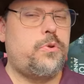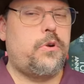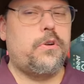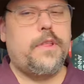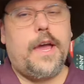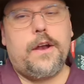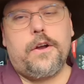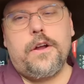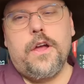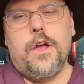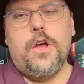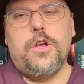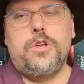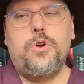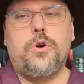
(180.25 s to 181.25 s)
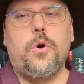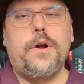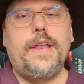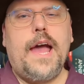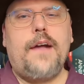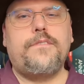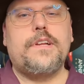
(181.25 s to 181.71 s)
Sooner or later,
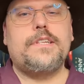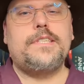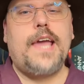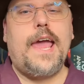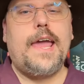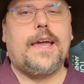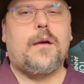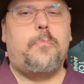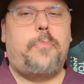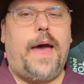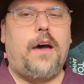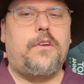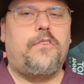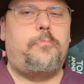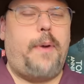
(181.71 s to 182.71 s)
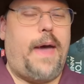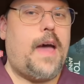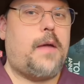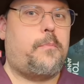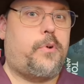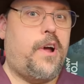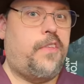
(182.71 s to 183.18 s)
you're going to have to tank a bout
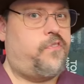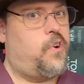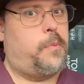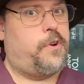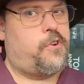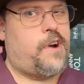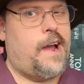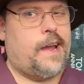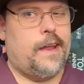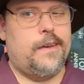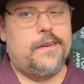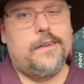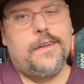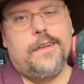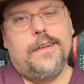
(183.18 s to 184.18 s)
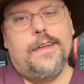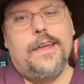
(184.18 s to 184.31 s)
of bad breath from a dragon.